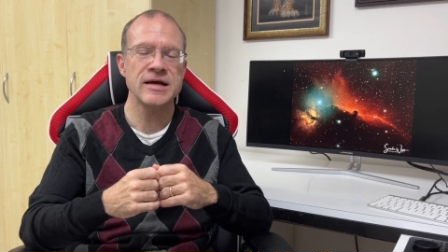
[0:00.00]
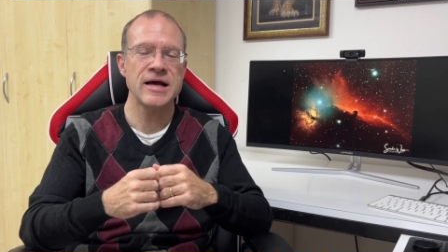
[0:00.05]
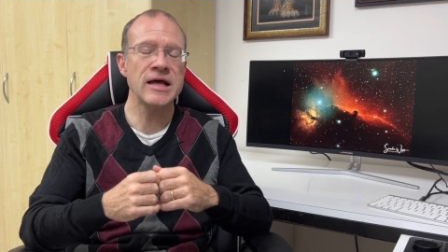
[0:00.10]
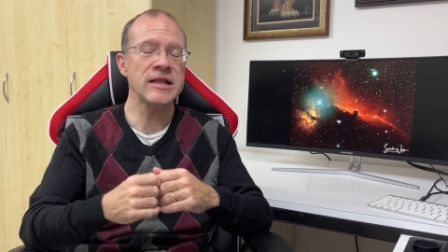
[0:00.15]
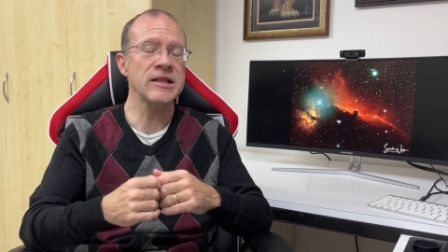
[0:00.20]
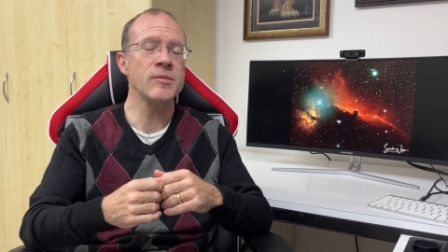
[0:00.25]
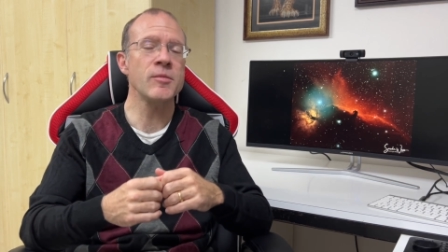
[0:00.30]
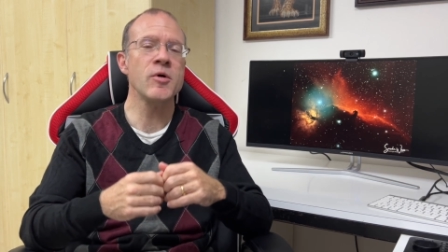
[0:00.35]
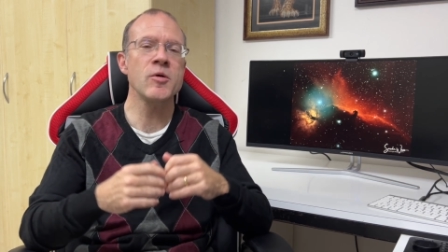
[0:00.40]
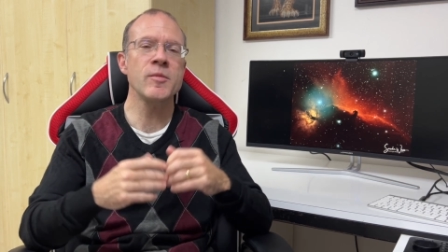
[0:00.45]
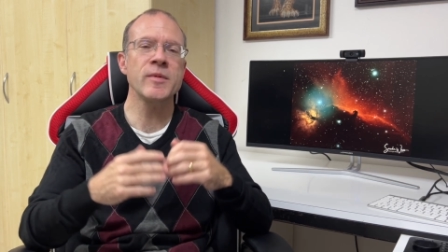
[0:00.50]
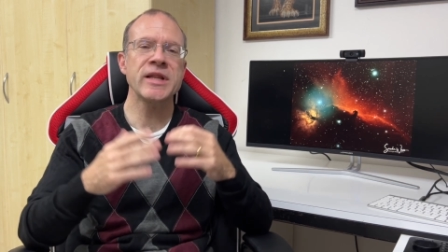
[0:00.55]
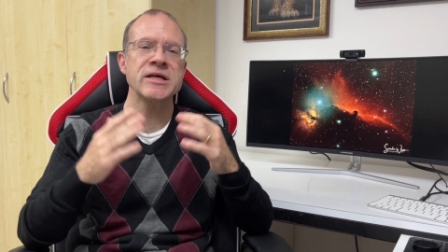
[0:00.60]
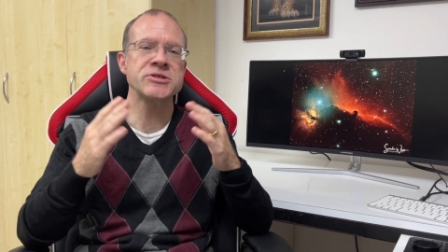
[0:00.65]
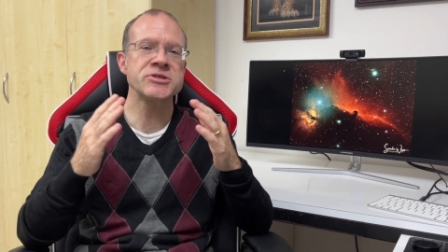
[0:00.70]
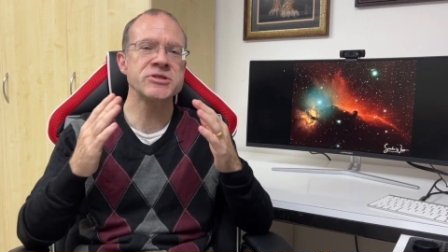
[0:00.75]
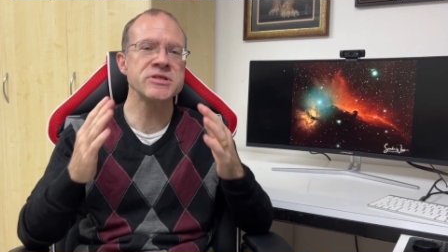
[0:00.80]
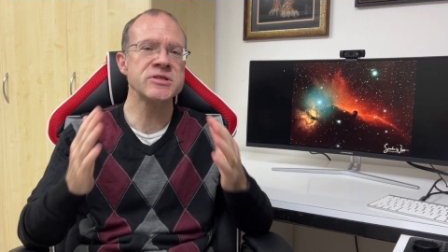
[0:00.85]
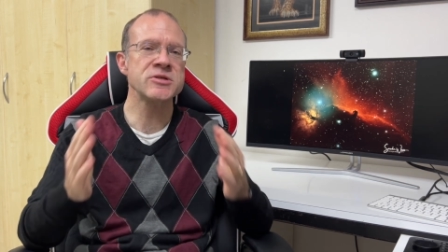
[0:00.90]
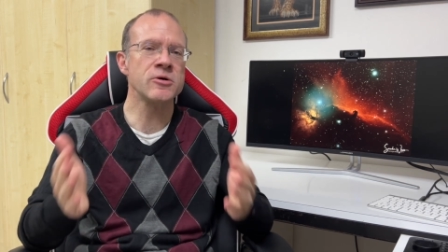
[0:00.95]
At the moment, I
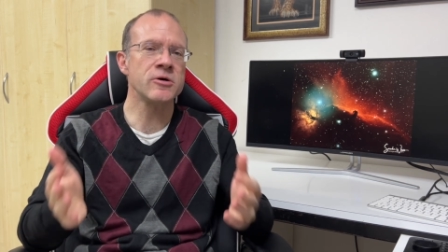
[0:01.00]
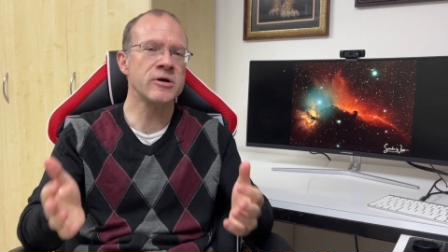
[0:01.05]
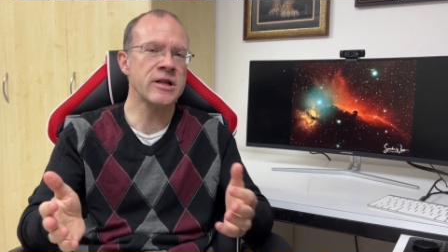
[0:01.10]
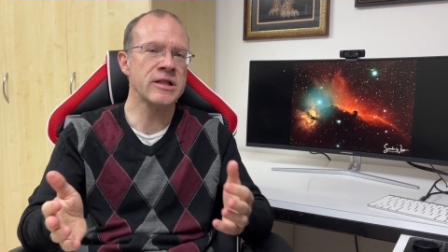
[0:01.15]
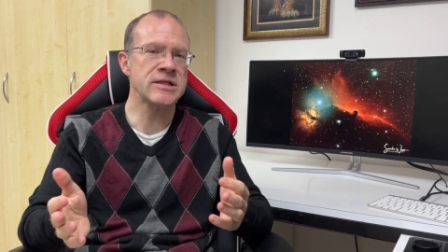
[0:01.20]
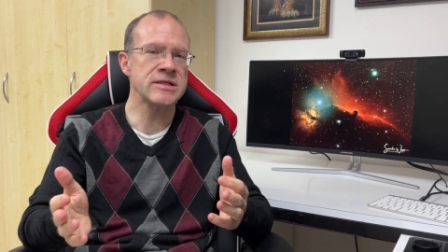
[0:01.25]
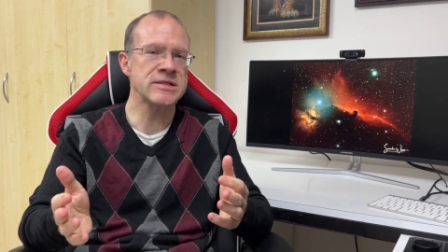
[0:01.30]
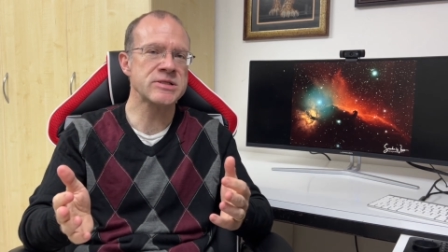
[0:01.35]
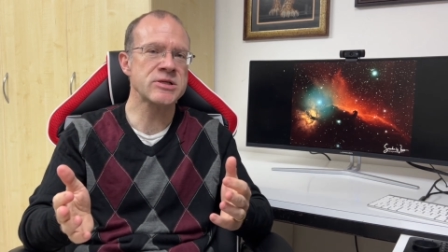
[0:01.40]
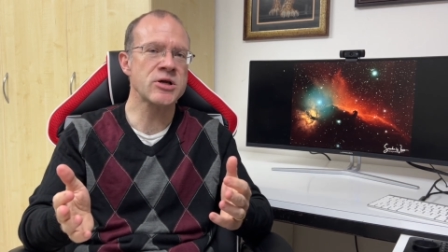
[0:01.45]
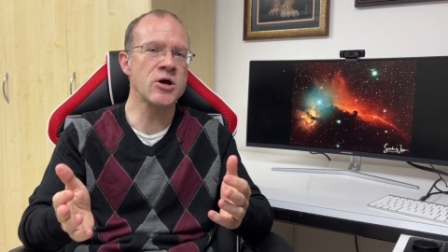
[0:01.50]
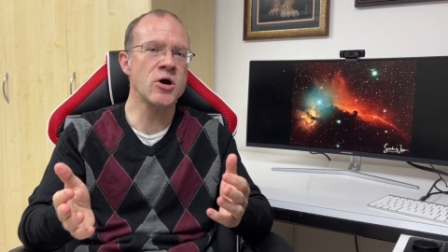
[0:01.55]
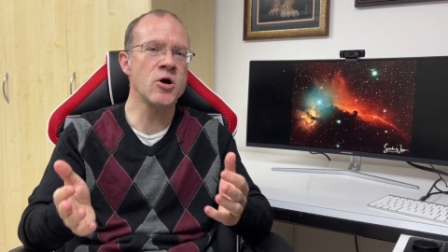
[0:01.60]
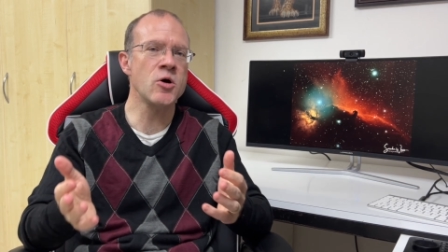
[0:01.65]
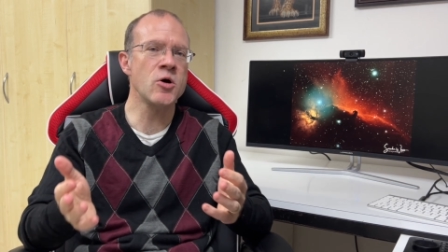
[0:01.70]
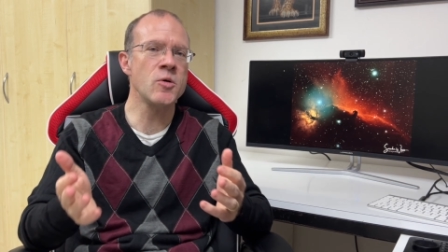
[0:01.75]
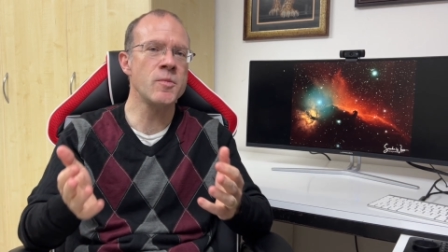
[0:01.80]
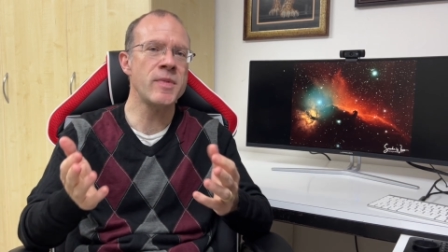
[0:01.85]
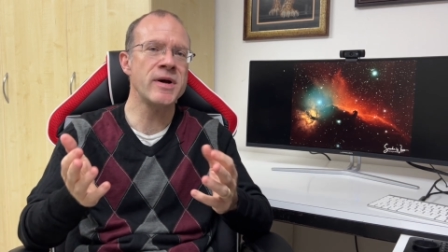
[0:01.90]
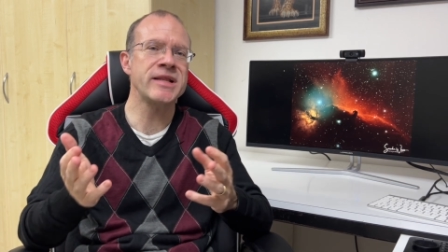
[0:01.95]
just ordered
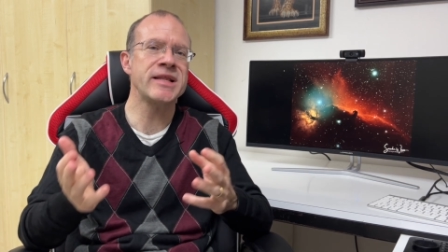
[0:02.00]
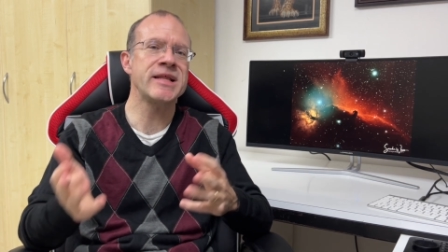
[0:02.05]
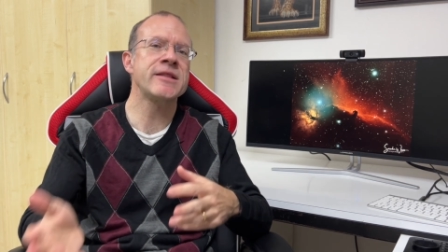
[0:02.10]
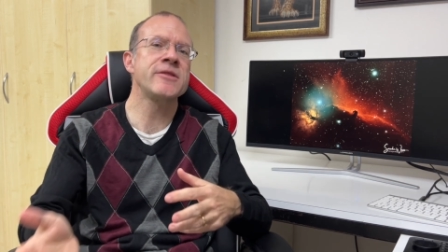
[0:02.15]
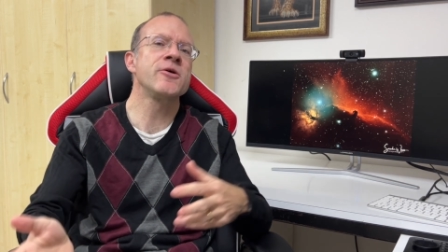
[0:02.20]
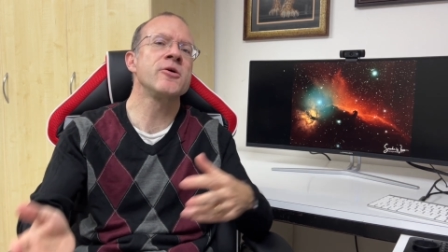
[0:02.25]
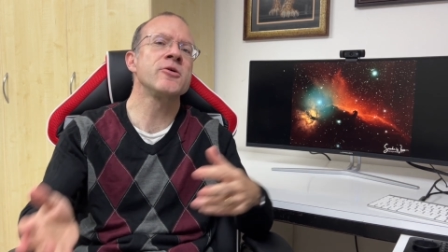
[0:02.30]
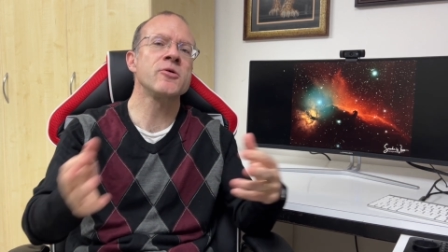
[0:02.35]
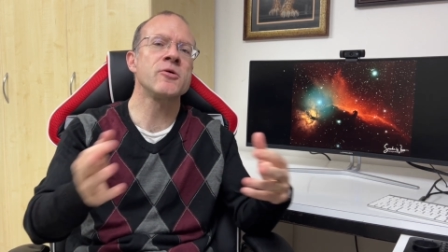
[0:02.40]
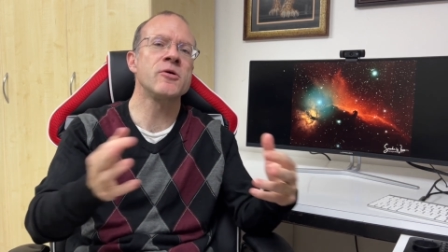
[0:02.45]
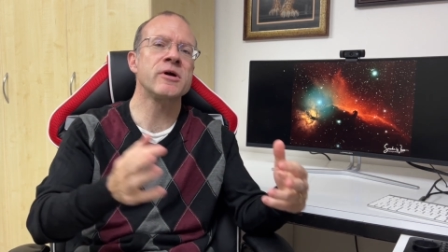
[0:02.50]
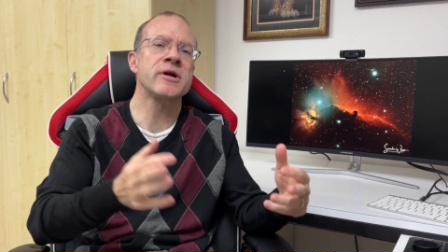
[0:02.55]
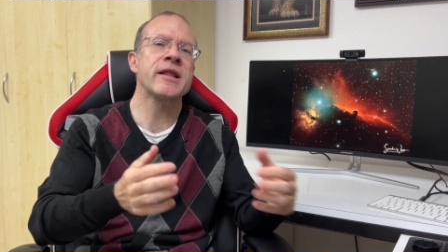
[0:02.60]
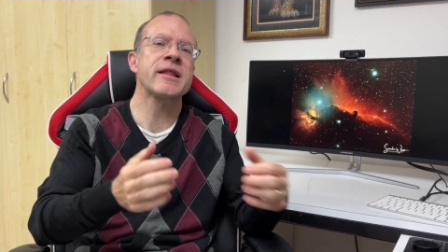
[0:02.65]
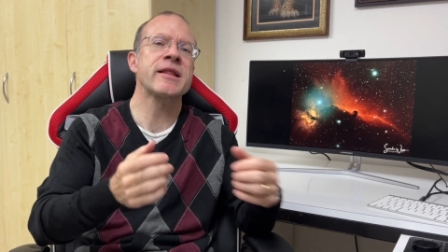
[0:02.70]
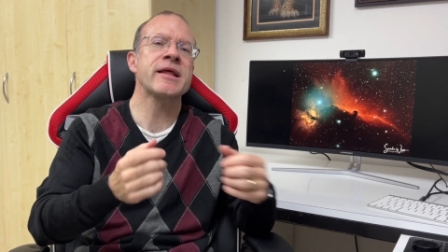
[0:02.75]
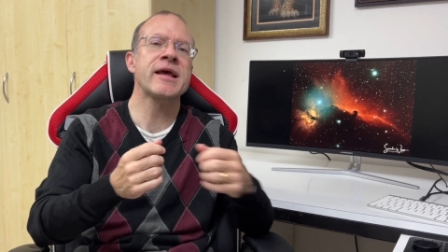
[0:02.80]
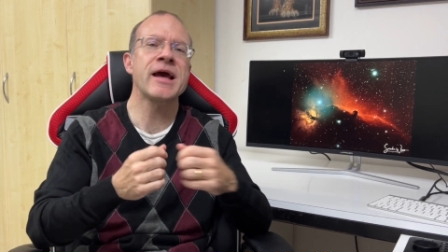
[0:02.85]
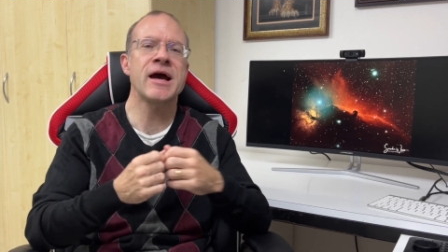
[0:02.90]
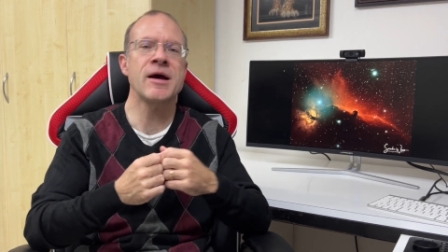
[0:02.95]
mount, but I did not order
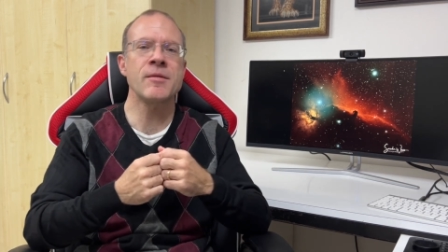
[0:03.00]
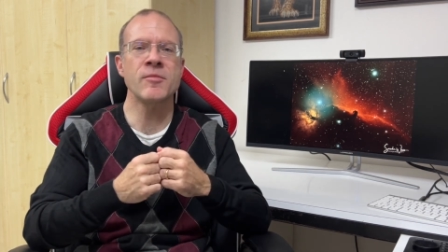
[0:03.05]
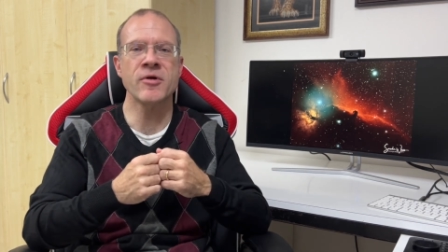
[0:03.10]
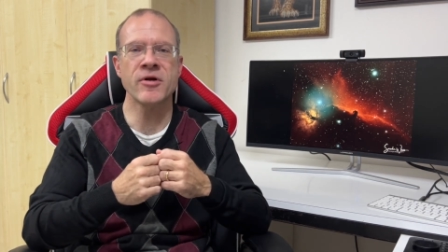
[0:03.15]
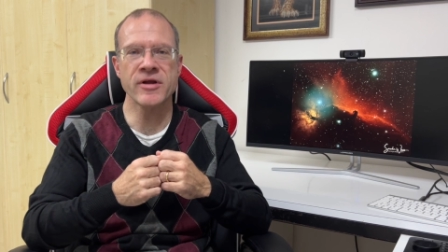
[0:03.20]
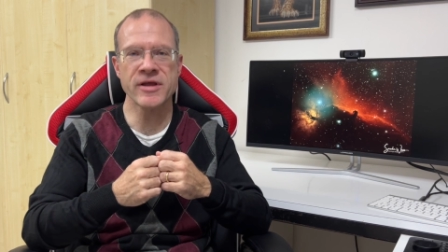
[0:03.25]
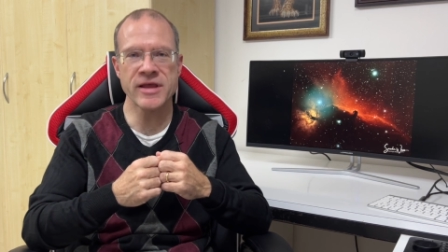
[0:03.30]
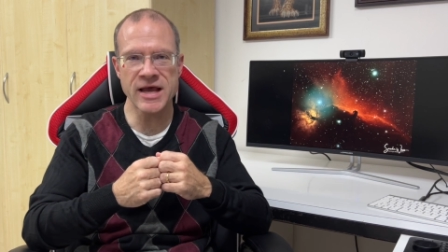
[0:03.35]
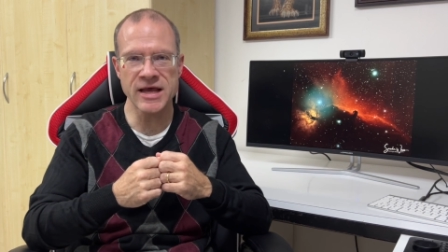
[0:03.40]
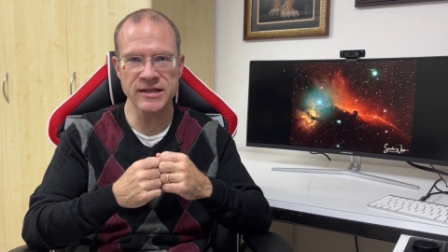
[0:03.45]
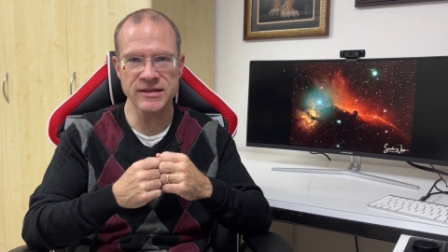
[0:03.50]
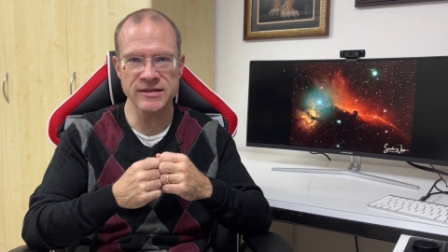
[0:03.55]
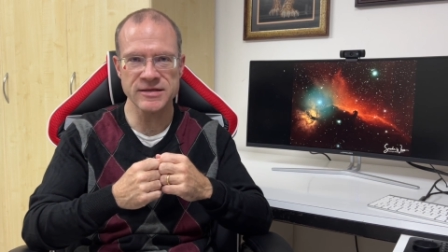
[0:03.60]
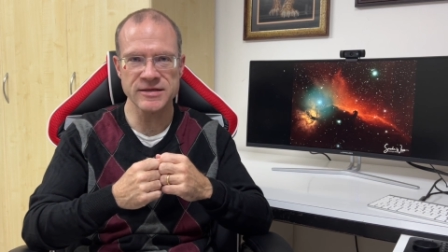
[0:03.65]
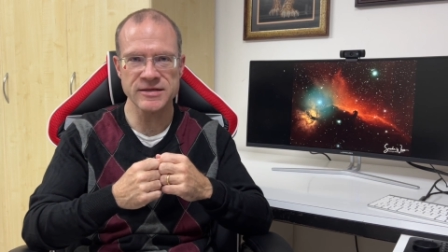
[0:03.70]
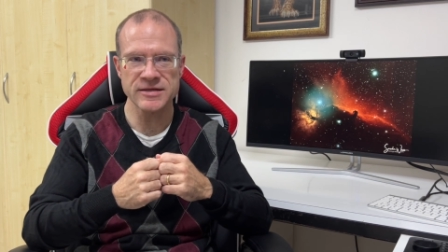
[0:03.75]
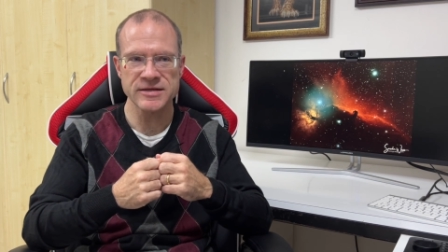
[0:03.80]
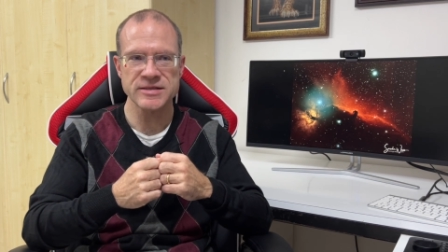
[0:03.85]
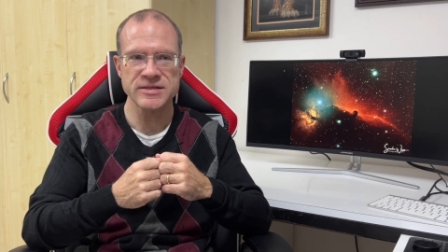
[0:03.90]
the camera yet.